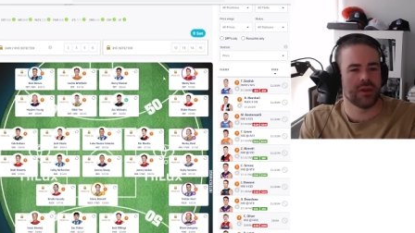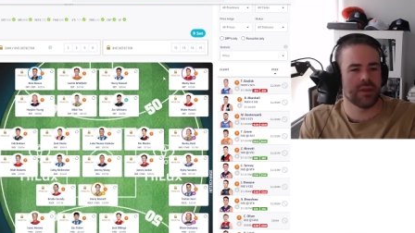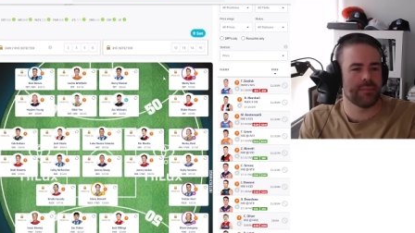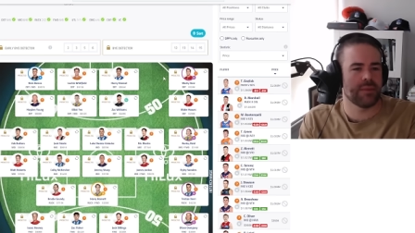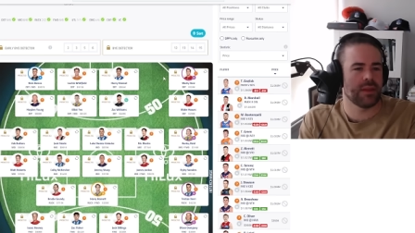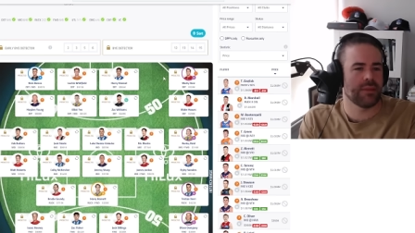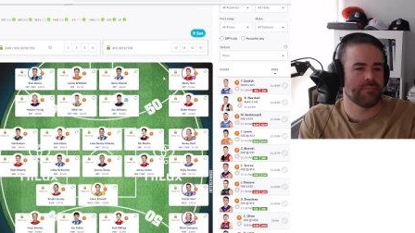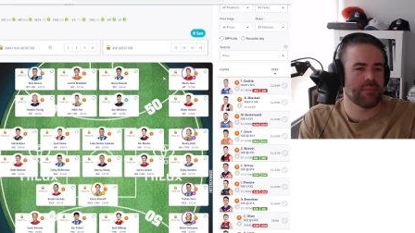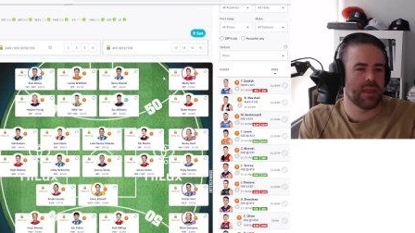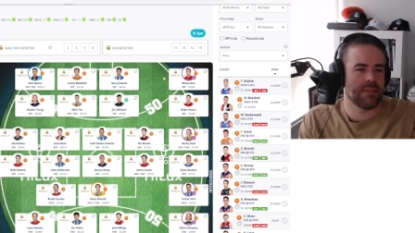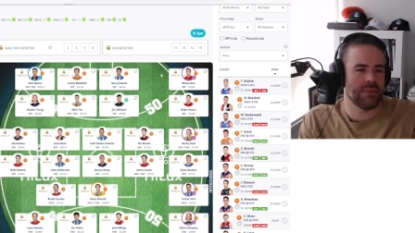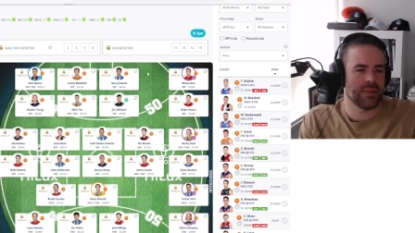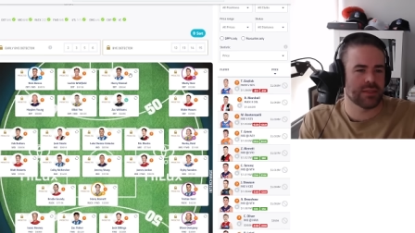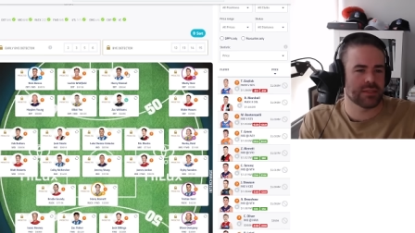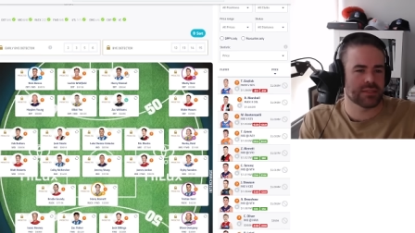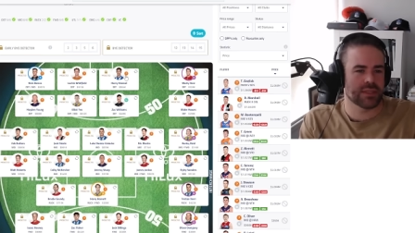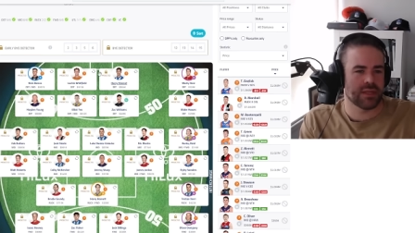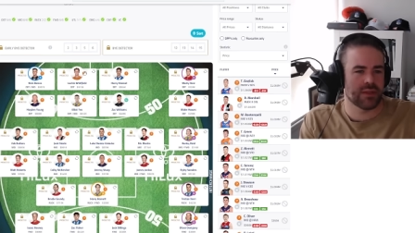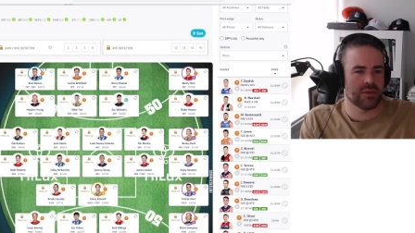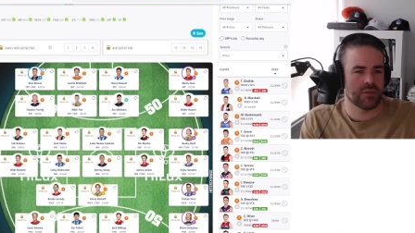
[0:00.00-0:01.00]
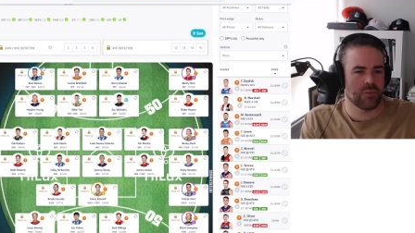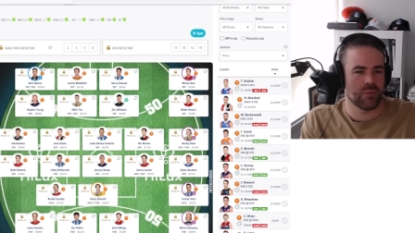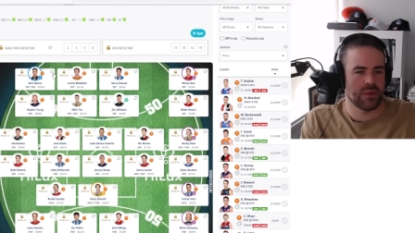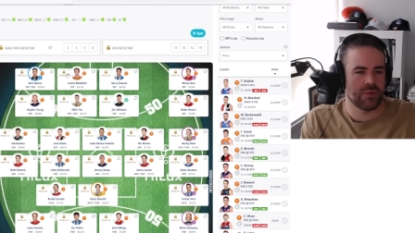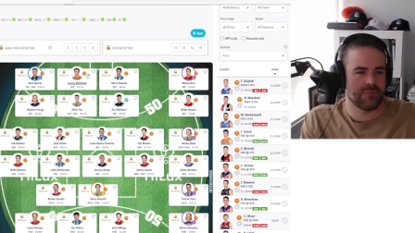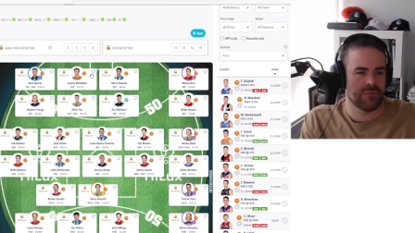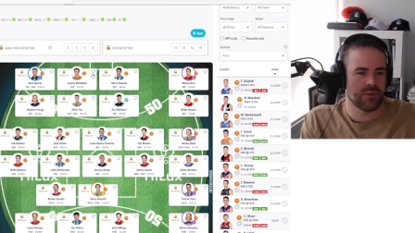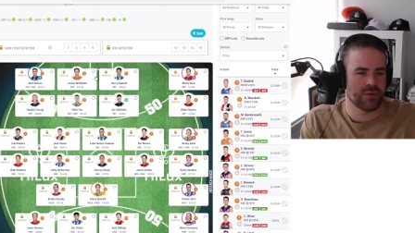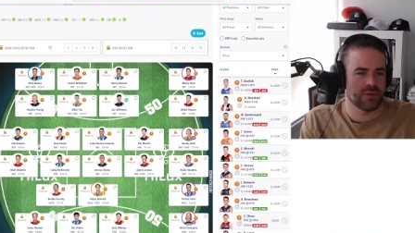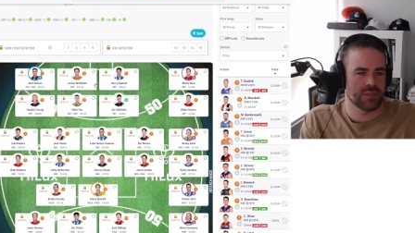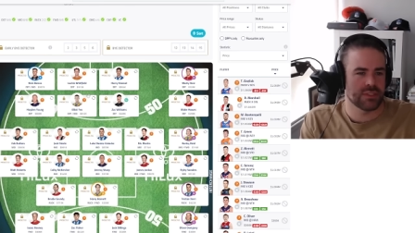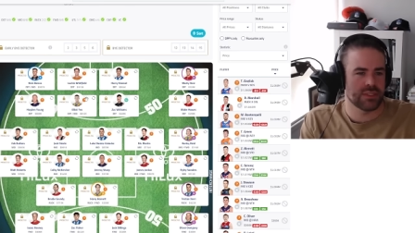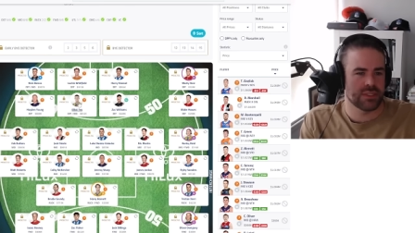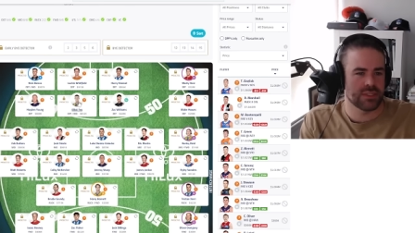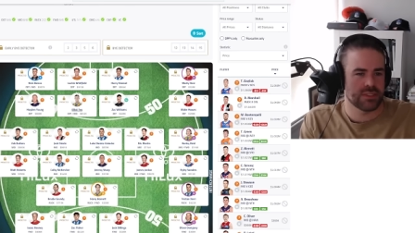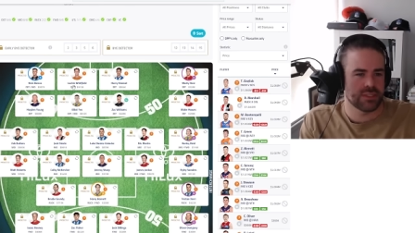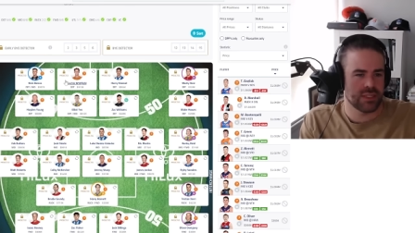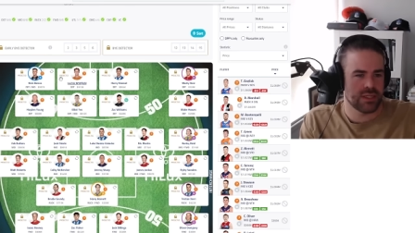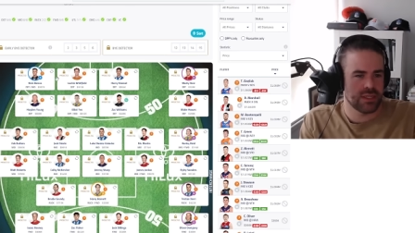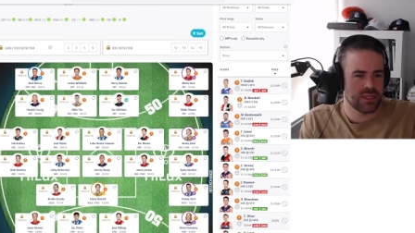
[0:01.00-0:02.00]
I mean, maybe it's like Whitfield is
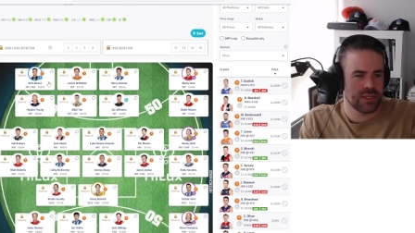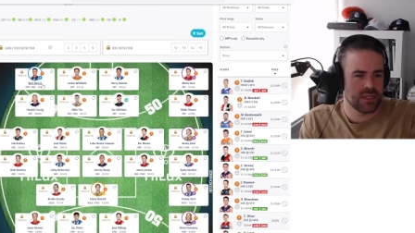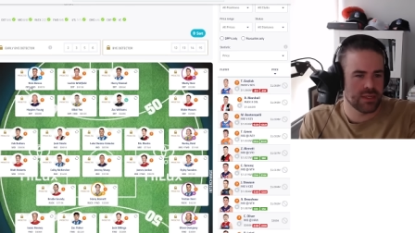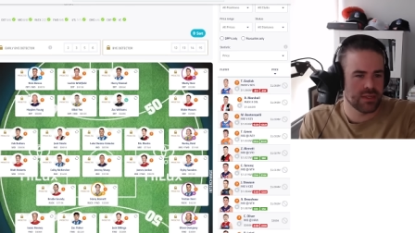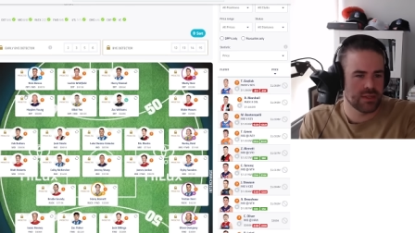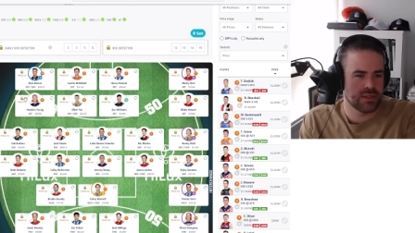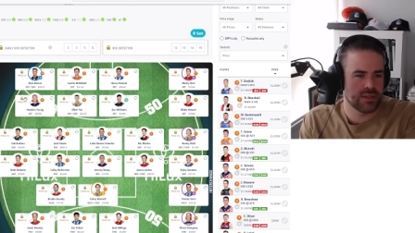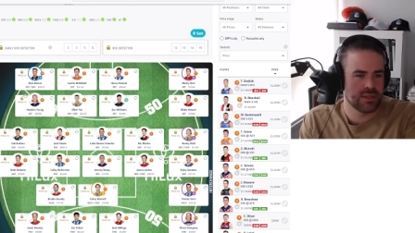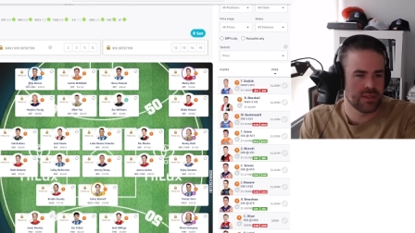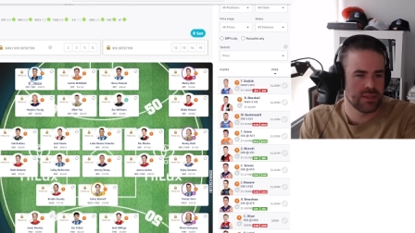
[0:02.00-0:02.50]
considered here,